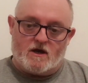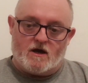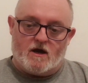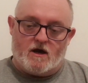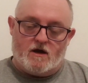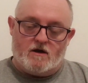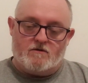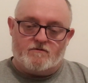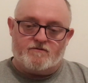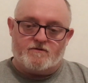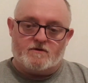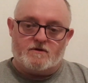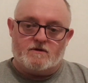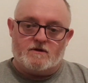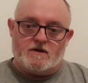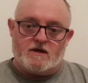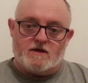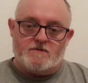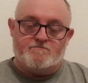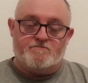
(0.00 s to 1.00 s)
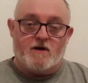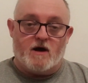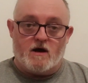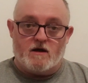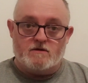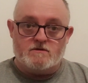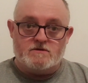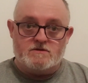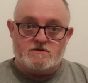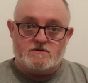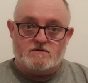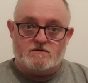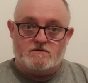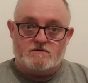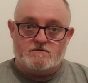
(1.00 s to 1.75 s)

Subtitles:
of Barton's